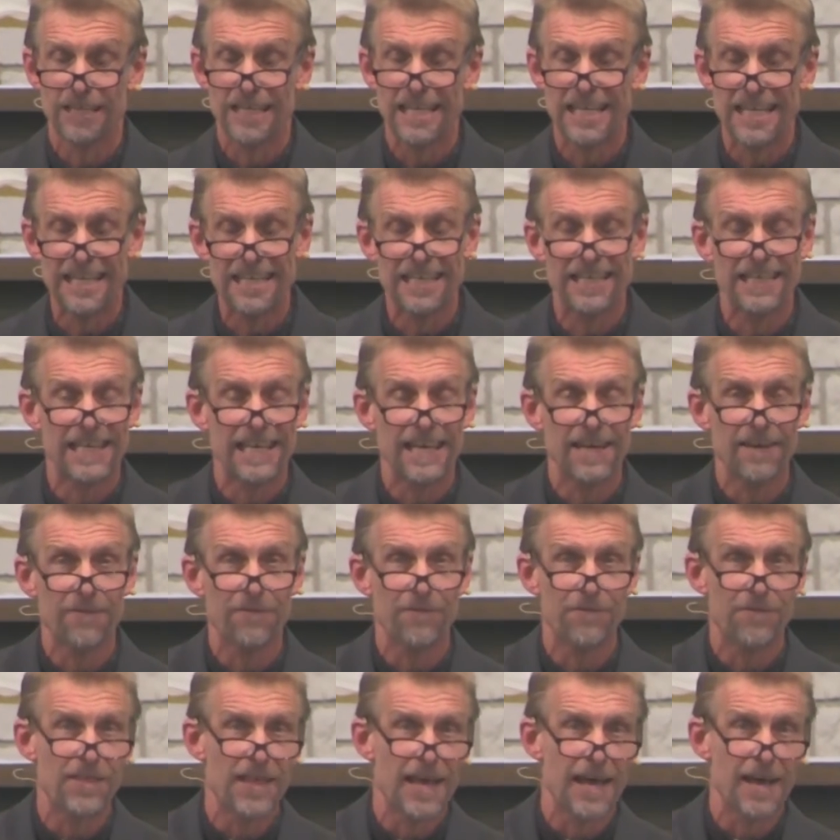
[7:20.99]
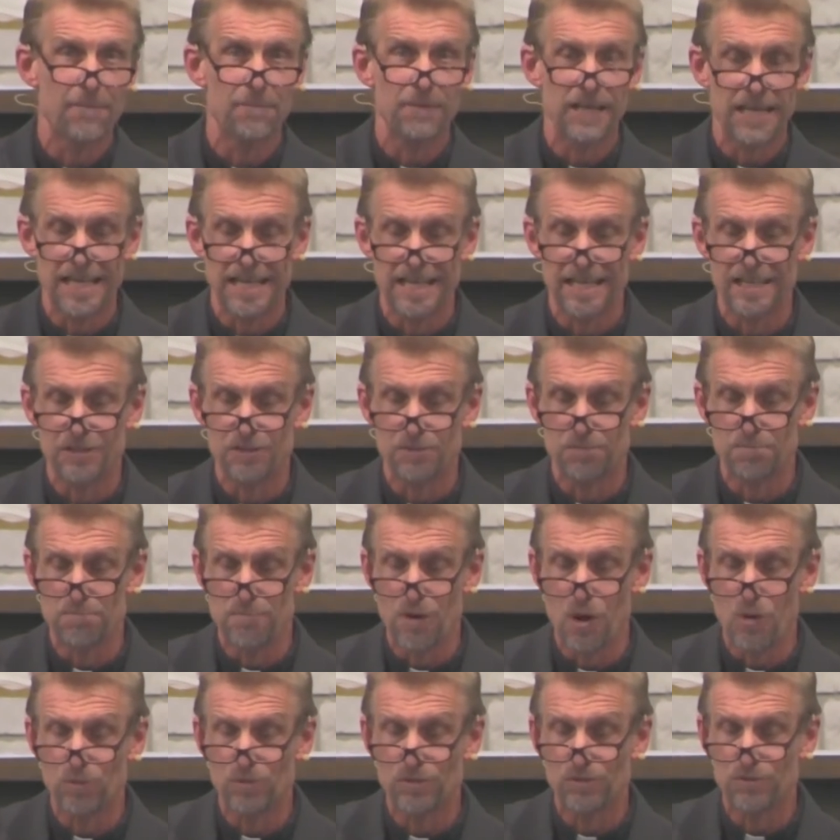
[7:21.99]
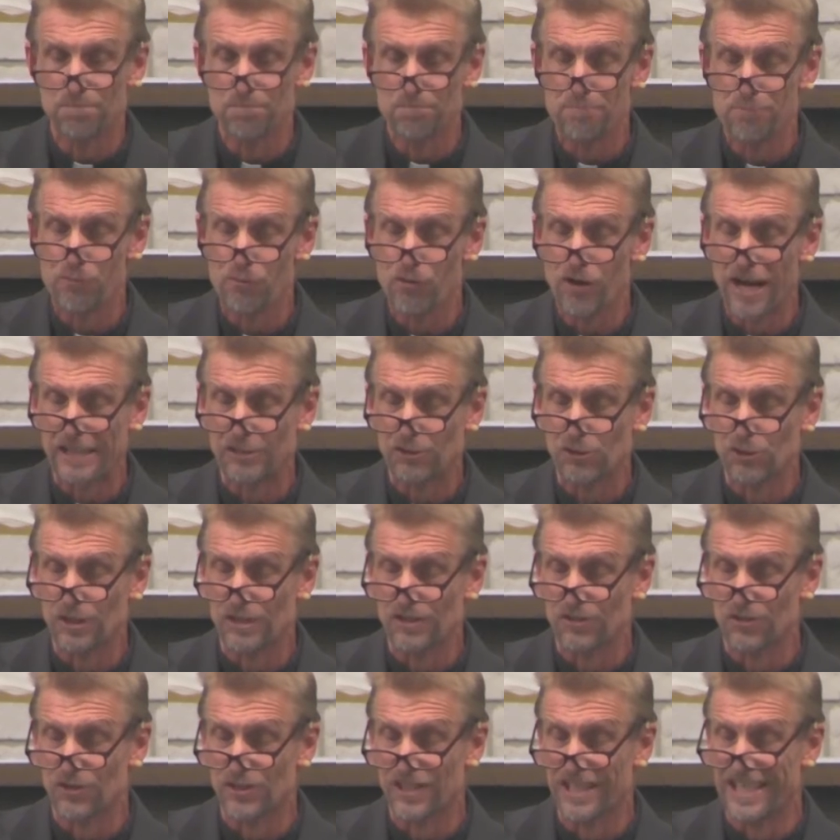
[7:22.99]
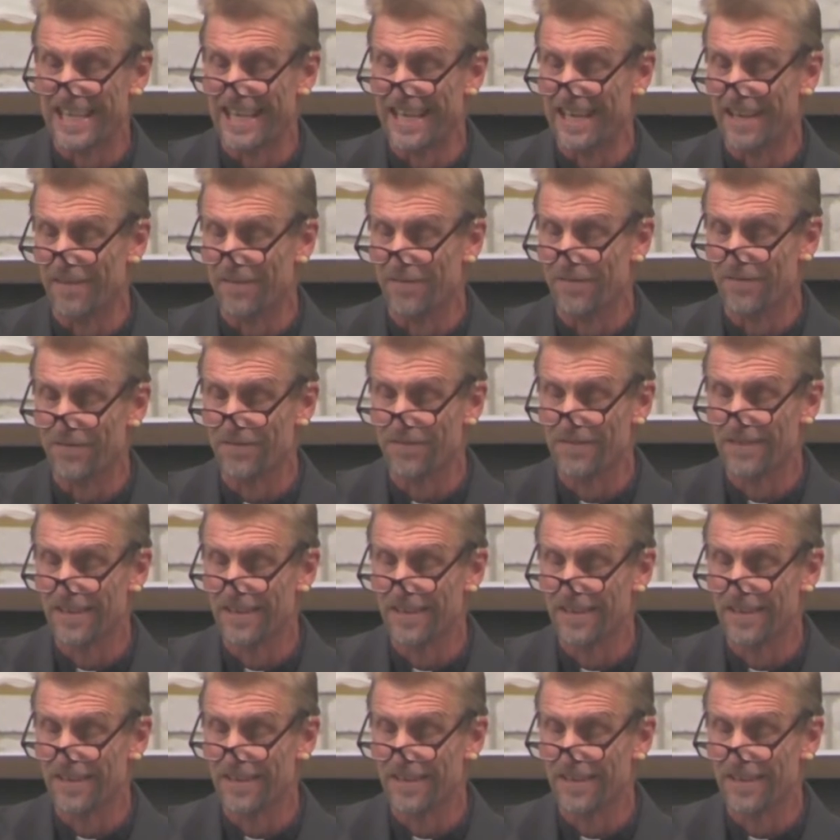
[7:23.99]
He'd give them his most precious gift.